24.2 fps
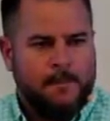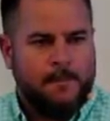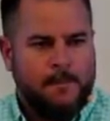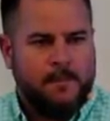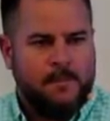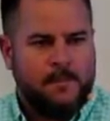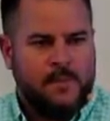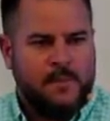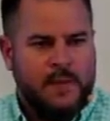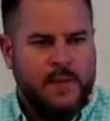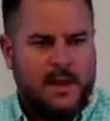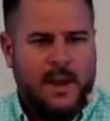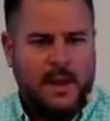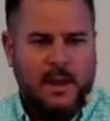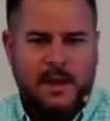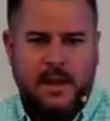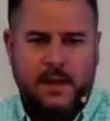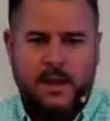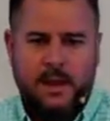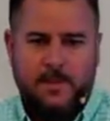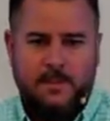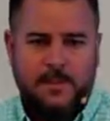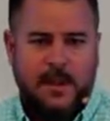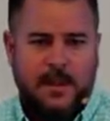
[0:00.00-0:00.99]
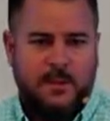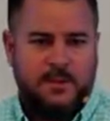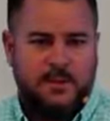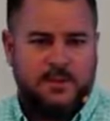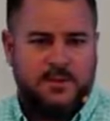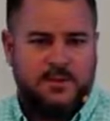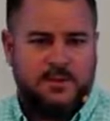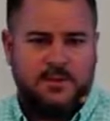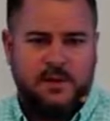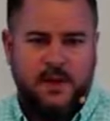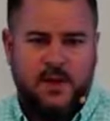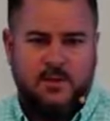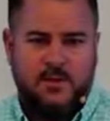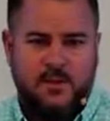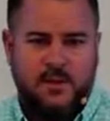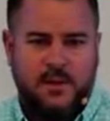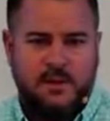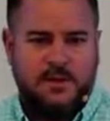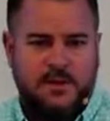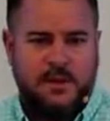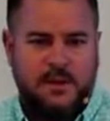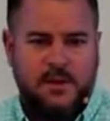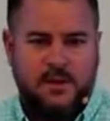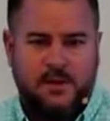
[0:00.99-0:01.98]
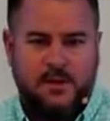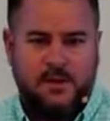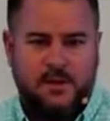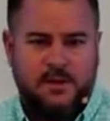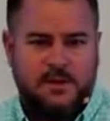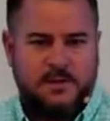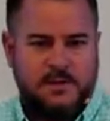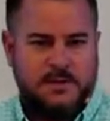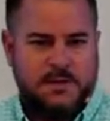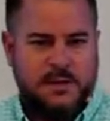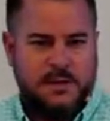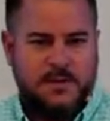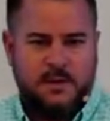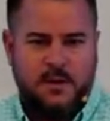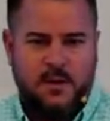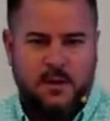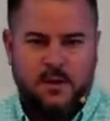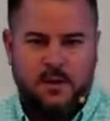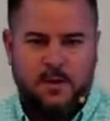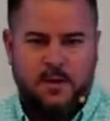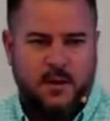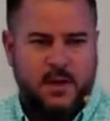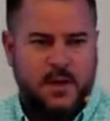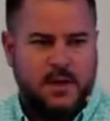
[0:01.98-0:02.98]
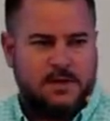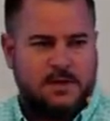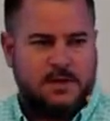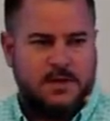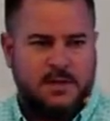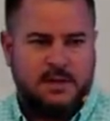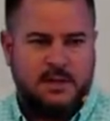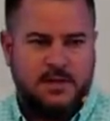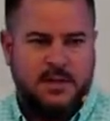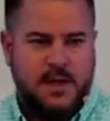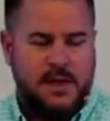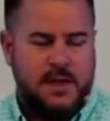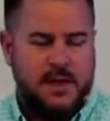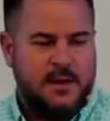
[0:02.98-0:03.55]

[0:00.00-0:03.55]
And I get it, man. When you're suffering, it's hard to, it's, it's hard to process that.